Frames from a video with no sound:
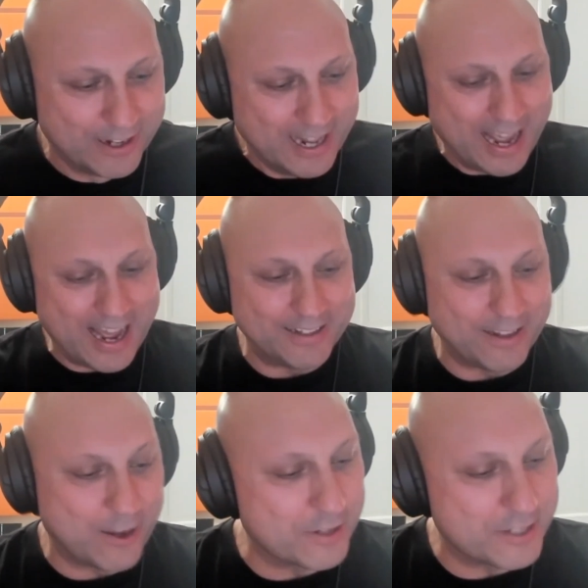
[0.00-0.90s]
And
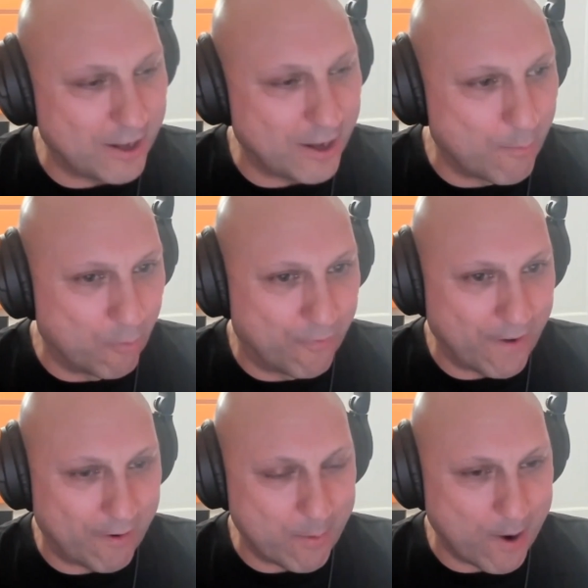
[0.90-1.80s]
I got to know them all
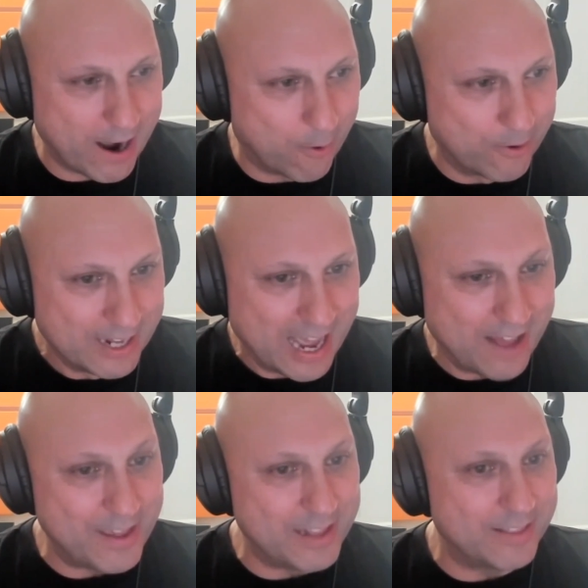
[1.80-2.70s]
very well.
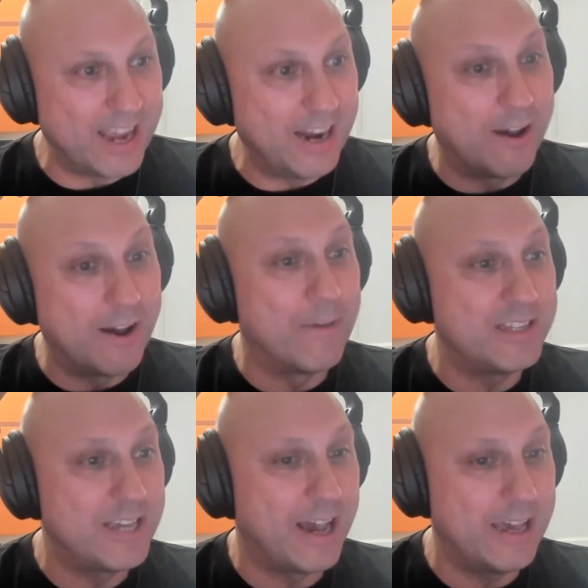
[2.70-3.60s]
And then they liked my
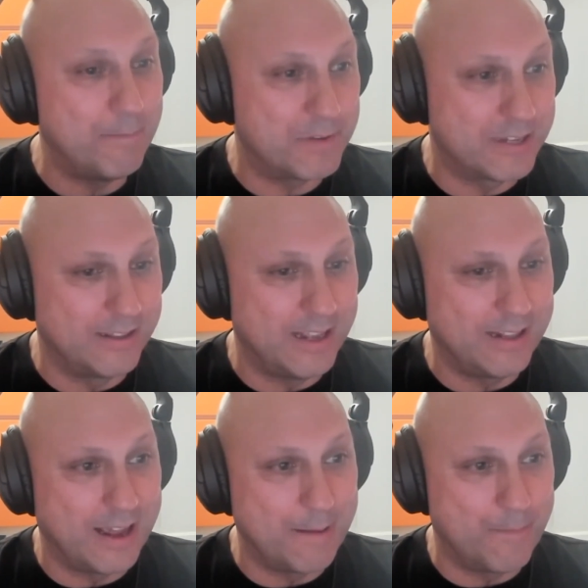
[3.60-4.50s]
tapes, and
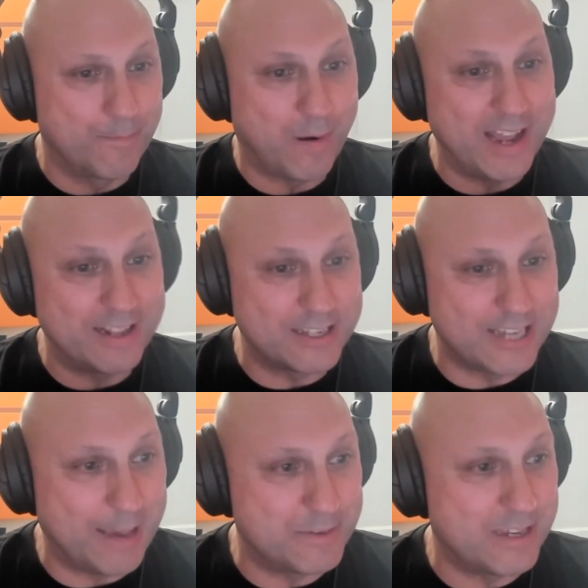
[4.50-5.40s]
then they were playing the
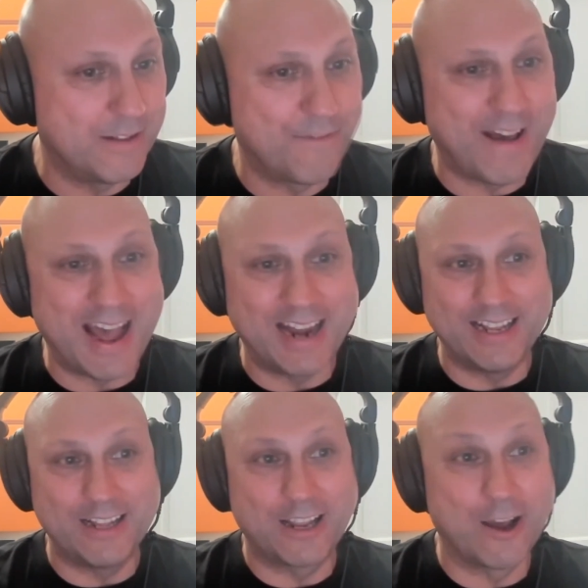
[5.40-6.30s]
tapes in the van.
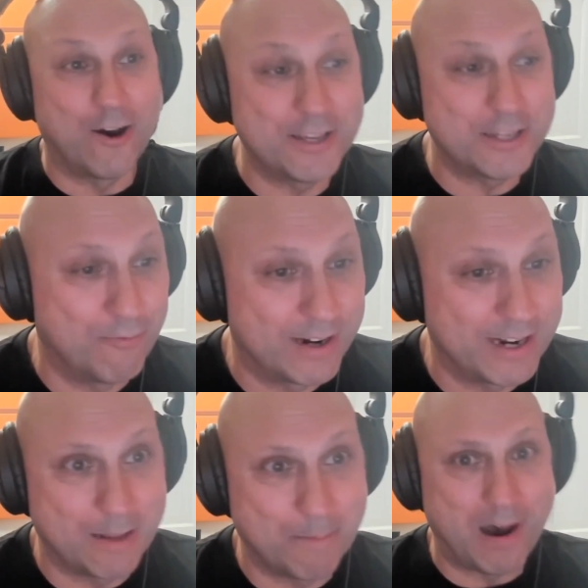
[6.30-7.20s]
And the guys who were
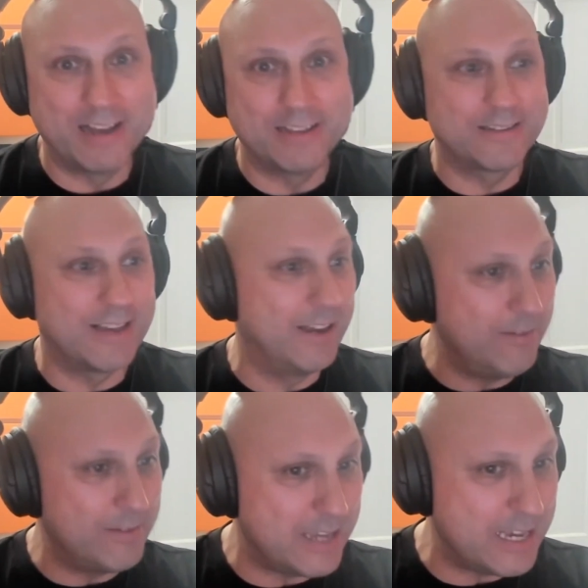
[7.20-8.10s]
running the parties are saying,
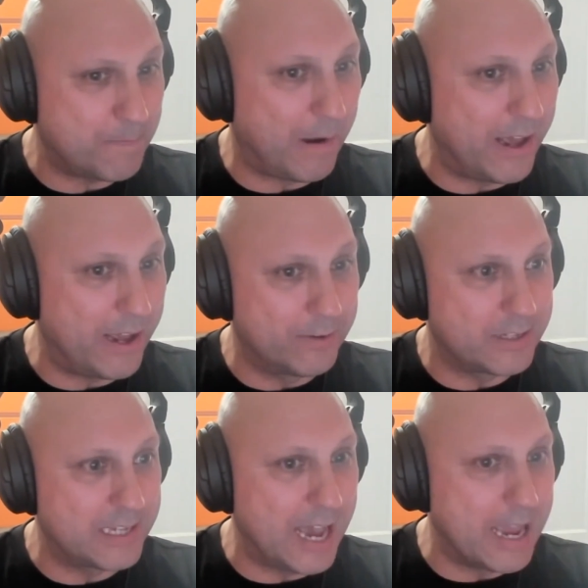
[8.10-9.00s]
"Who's this playing on the
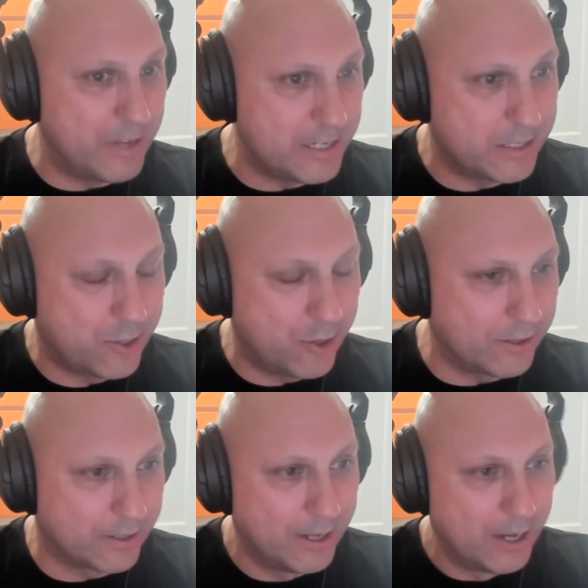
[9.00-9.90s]
tape? This is
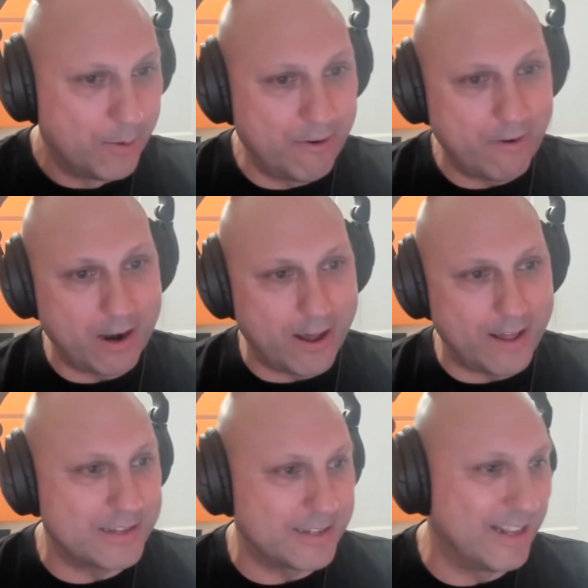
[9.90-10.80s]
good. We really like this."